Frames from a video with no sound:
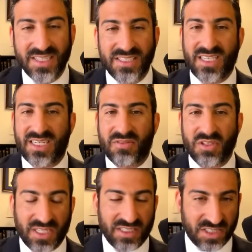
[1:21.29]
seeing if
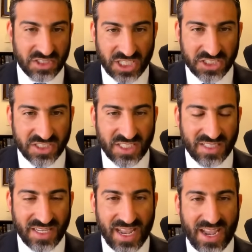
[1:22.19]
there's any suggestions that
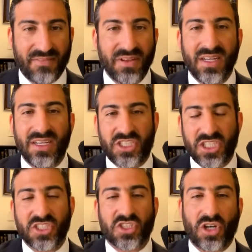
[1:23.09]
they have,
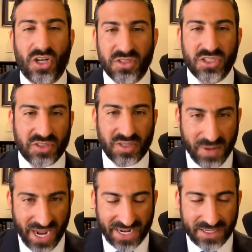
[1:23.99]
she just called the jury
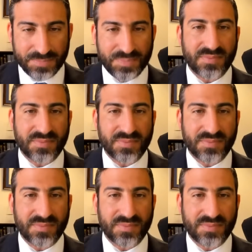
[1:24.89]
back,